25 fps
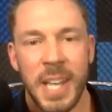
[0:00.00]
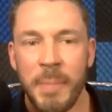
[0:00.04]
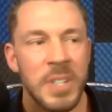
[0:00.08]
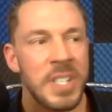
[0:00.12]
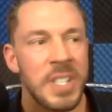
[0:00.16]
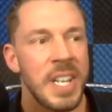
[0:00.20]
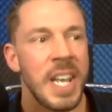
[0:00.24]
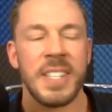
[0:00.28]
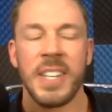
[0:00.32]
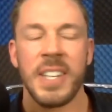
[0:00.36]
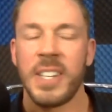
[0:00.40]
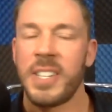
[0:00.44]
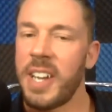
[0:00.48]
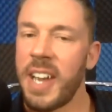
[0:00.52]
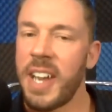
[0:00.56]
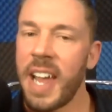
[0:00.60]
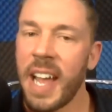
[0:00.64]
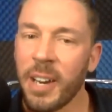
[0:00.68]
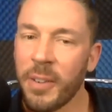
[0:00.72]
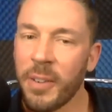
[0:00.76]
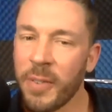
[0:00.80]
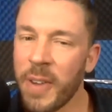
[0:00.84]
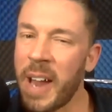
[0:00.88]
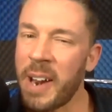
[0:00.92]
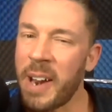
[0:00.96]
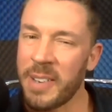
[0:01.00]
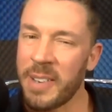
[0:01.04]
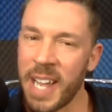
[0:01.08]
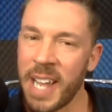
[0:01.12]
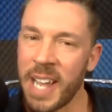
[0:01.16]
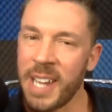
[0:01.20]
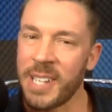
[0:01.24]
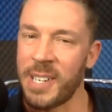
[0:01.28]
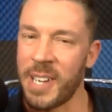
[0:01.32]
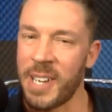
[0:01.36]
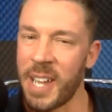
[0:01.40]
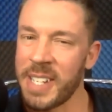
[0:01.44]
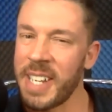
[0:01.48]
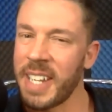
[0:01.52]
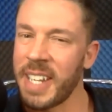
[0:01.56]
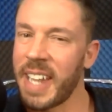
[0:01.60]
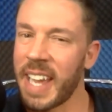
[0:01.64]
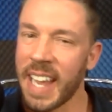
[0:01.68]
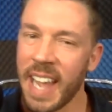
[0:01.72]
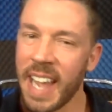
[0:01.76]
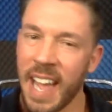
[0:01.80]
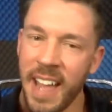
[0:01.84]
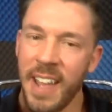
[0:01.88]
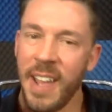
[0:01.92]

do, because step just has such a negative connotation, doesn't it?